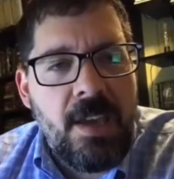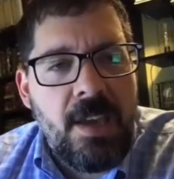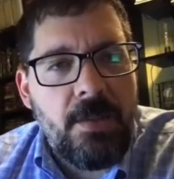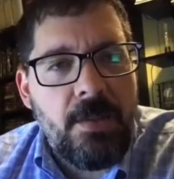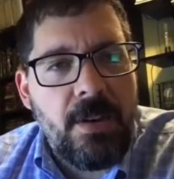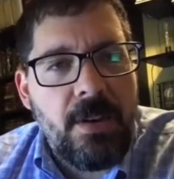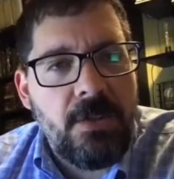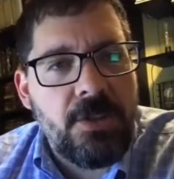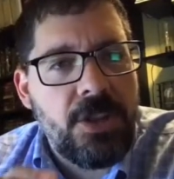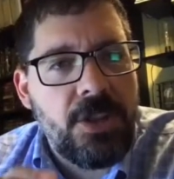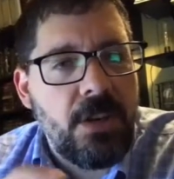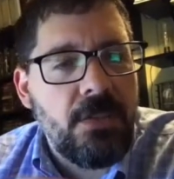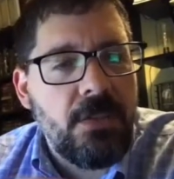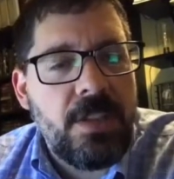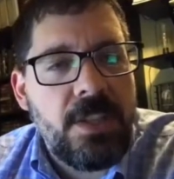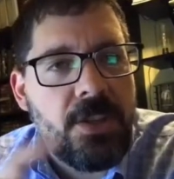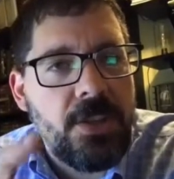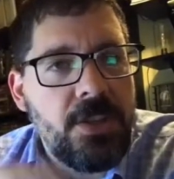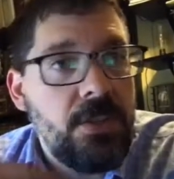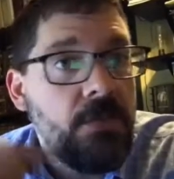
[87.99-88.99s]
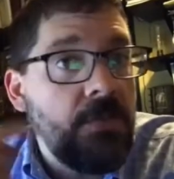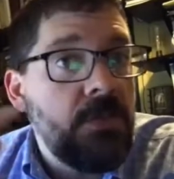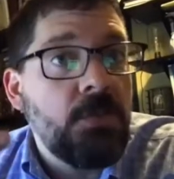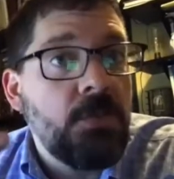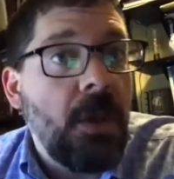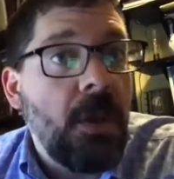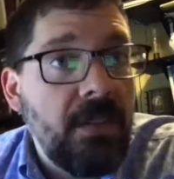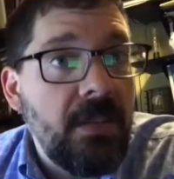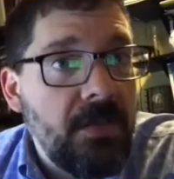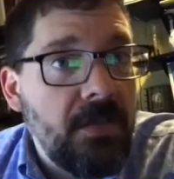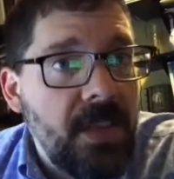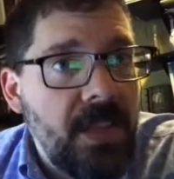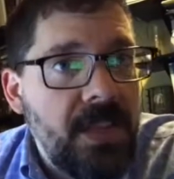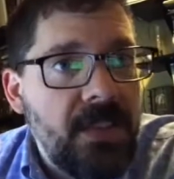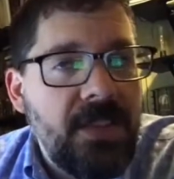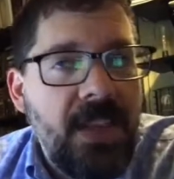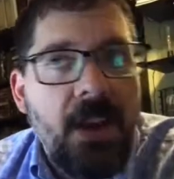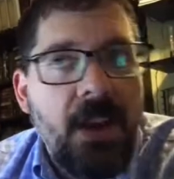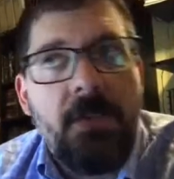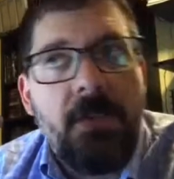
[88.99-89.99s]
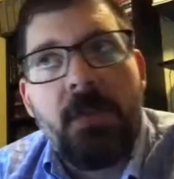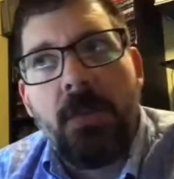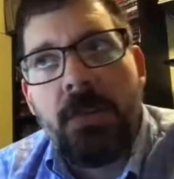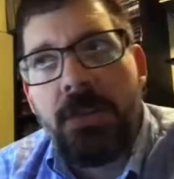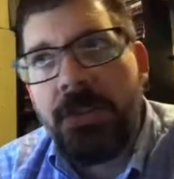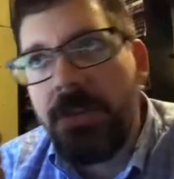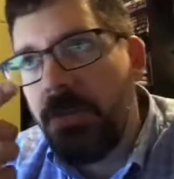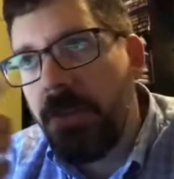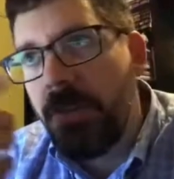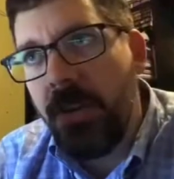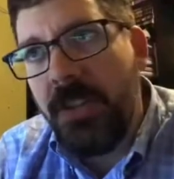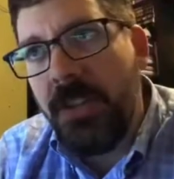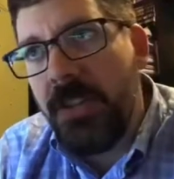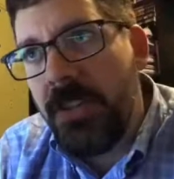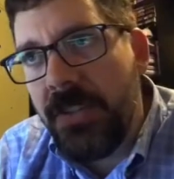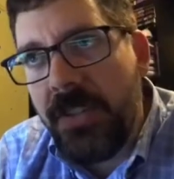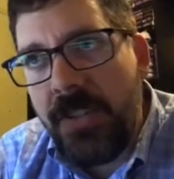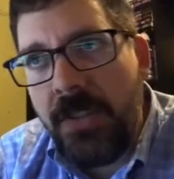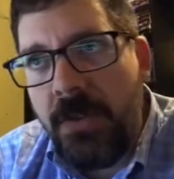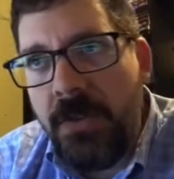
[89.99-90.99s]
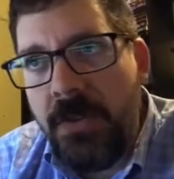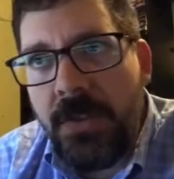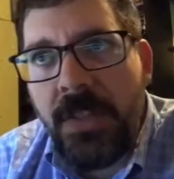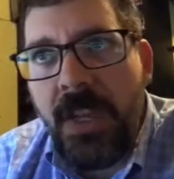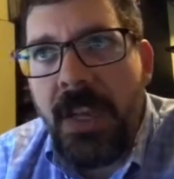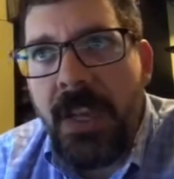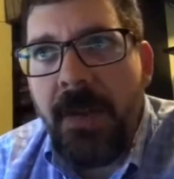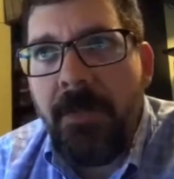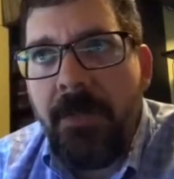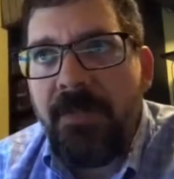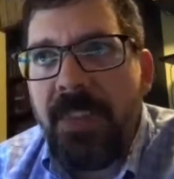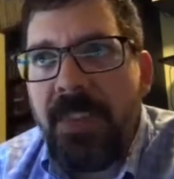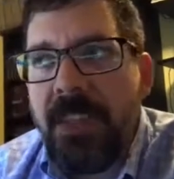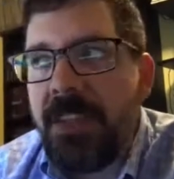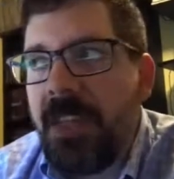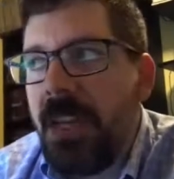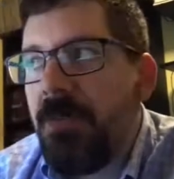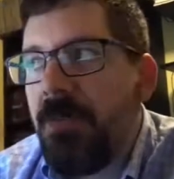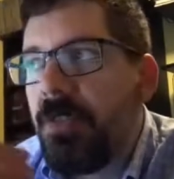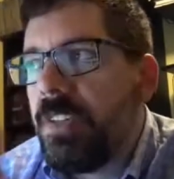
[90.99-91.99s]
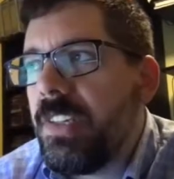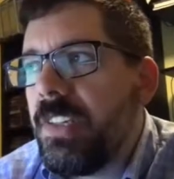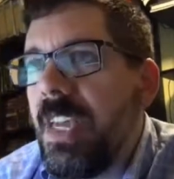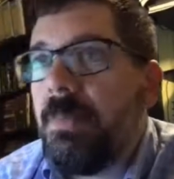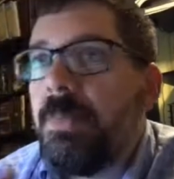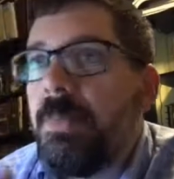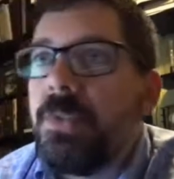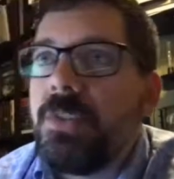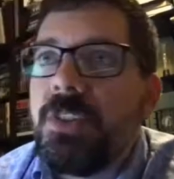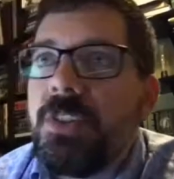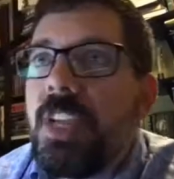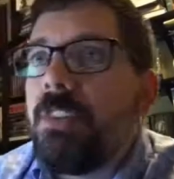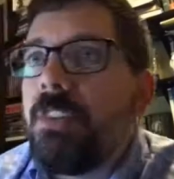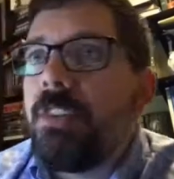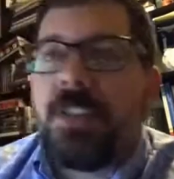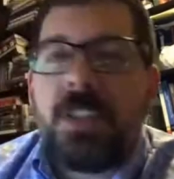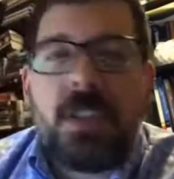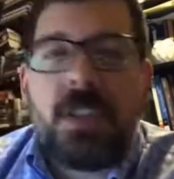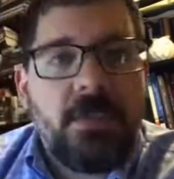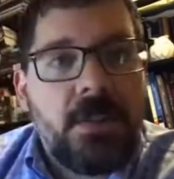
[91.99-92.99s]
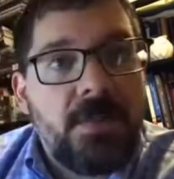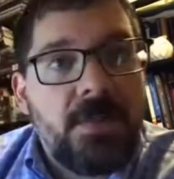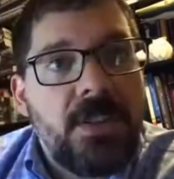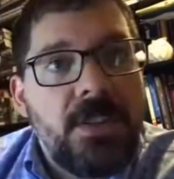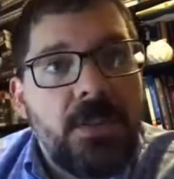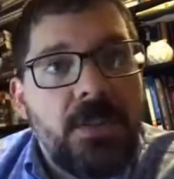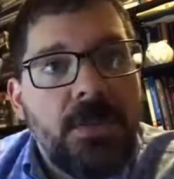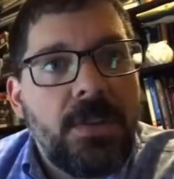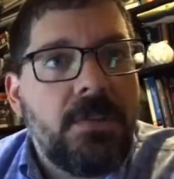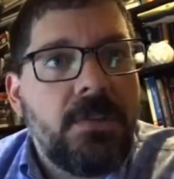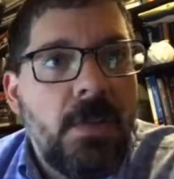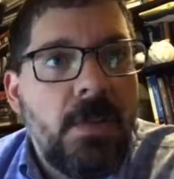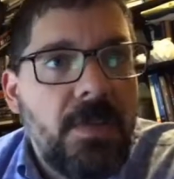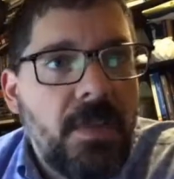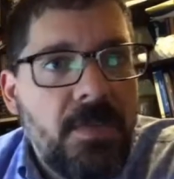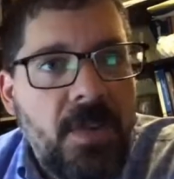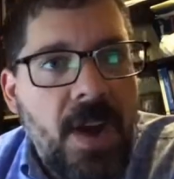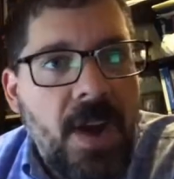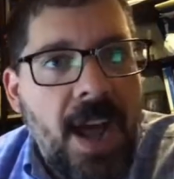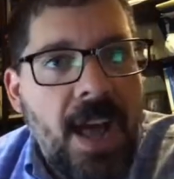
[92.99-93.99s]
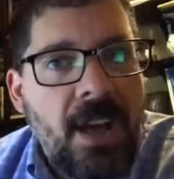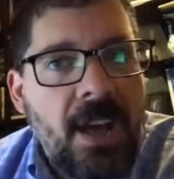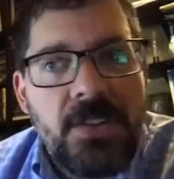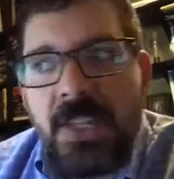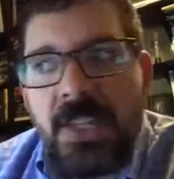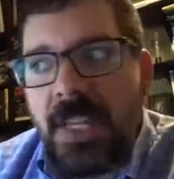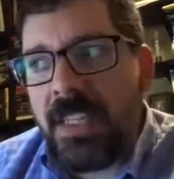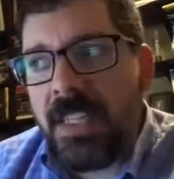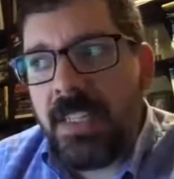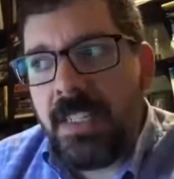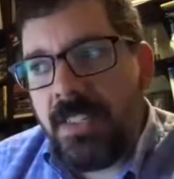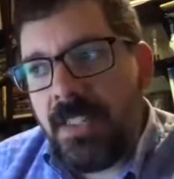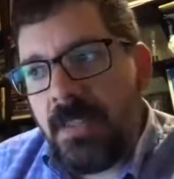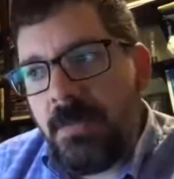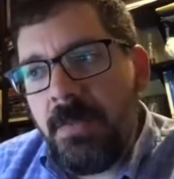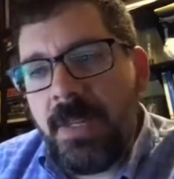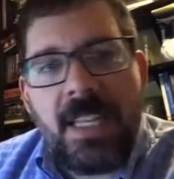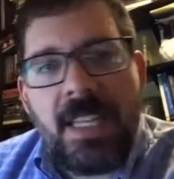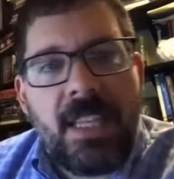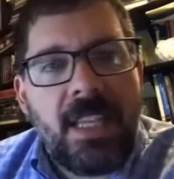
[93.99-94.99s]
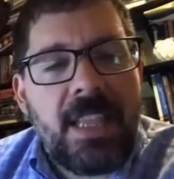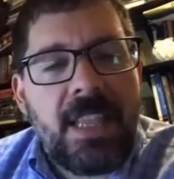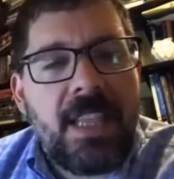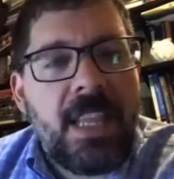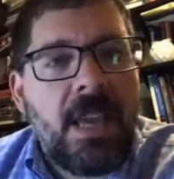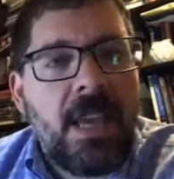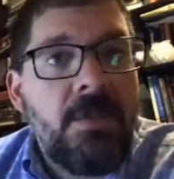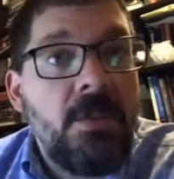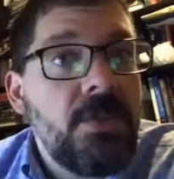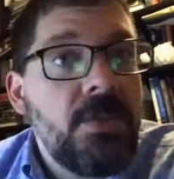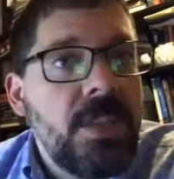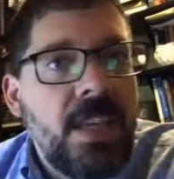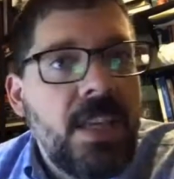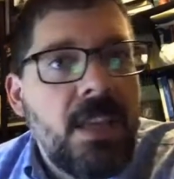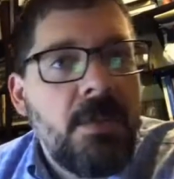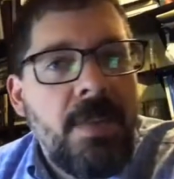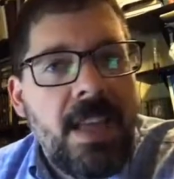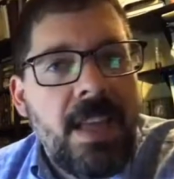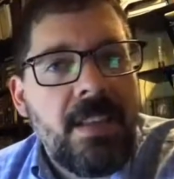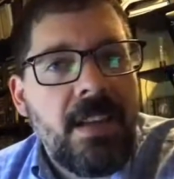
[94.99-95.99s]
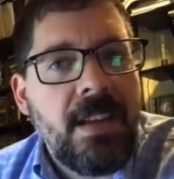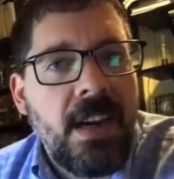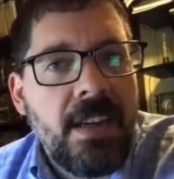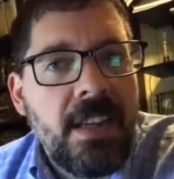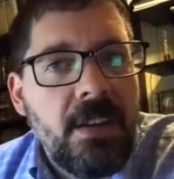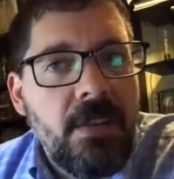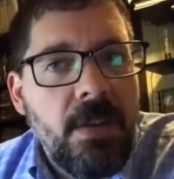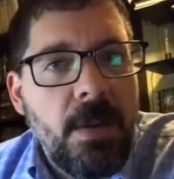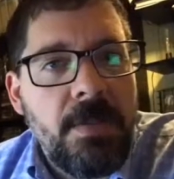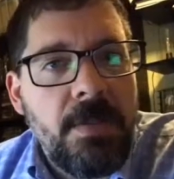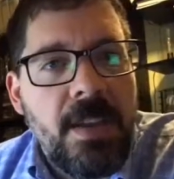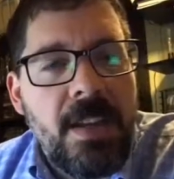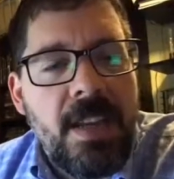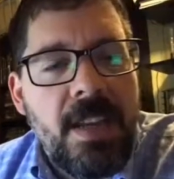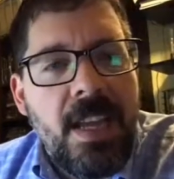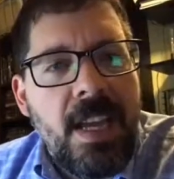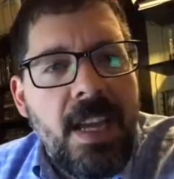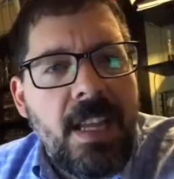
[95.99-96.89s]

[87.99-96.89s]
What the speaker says: We don't generally just use one of these. Now, of course, you could just use, say, for example, synchronous encryption to encrypt the file, send it to somebody, and let them use the command to unencrypt it.